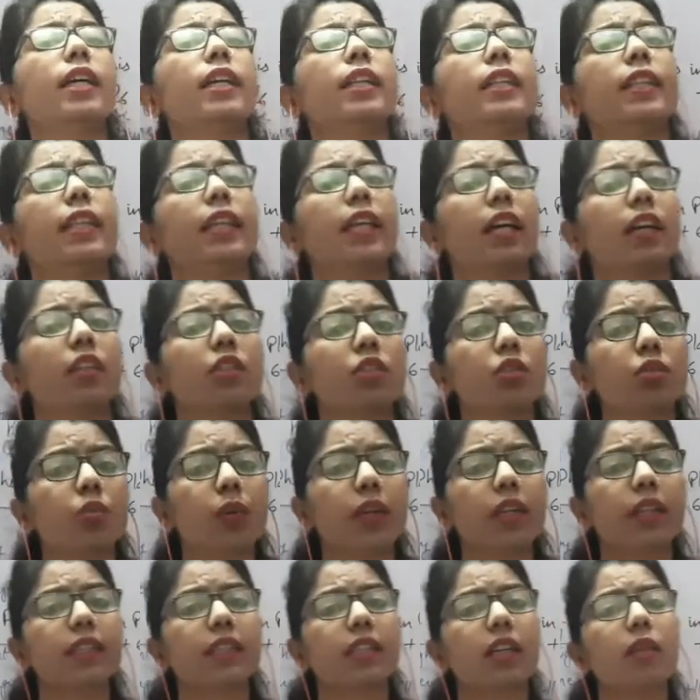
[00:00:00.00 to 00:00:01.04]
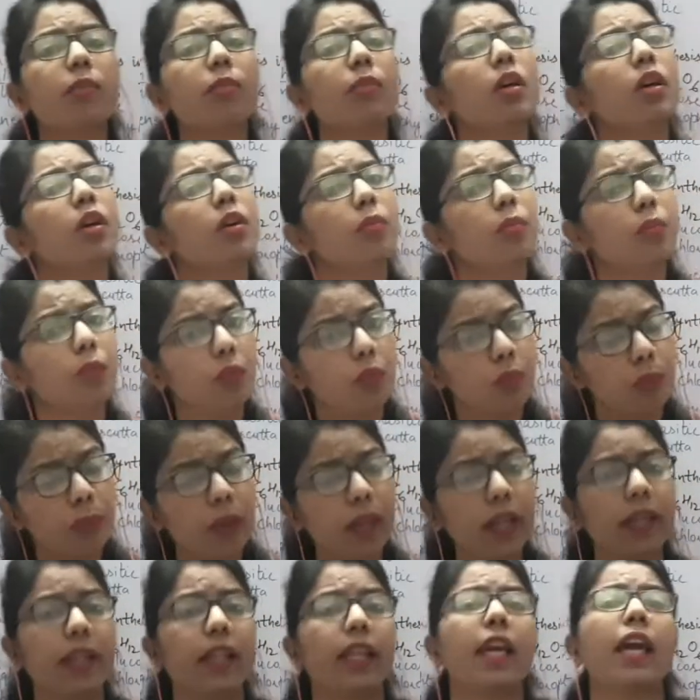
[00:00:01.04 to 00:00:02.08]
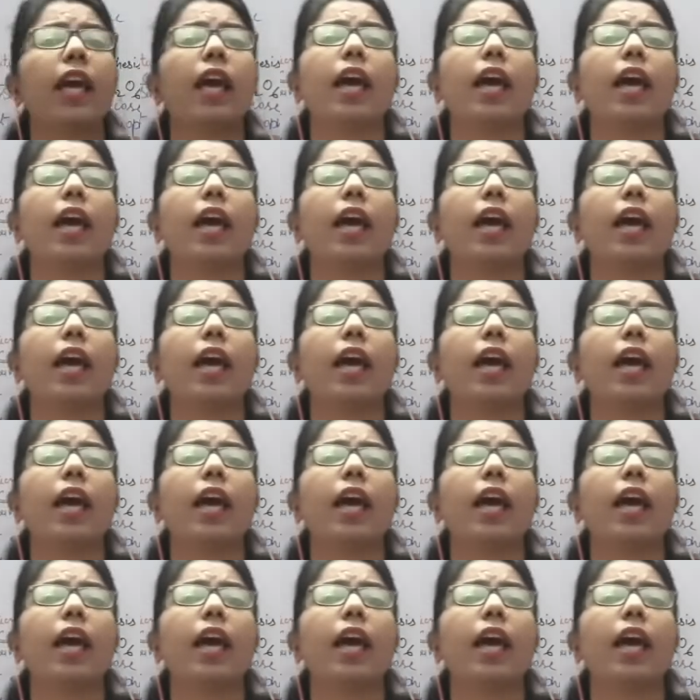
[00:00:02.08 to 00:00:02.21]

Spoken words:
They are showing some movement,